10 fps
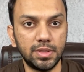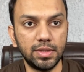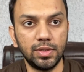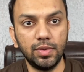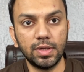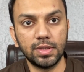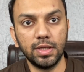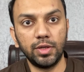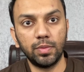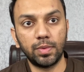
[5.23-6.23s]
is you are
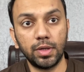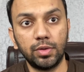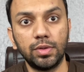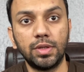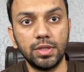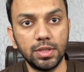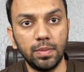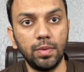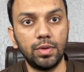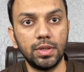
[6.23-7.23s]
selling your product to the
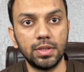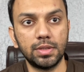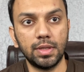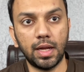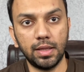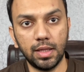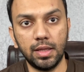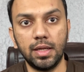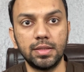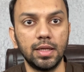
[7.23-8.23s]
distributors and then
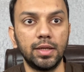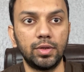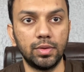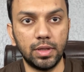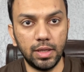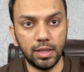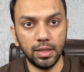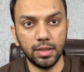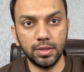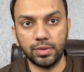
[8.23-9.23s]
they are selling to the
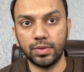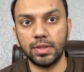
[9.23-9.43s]
retailers who are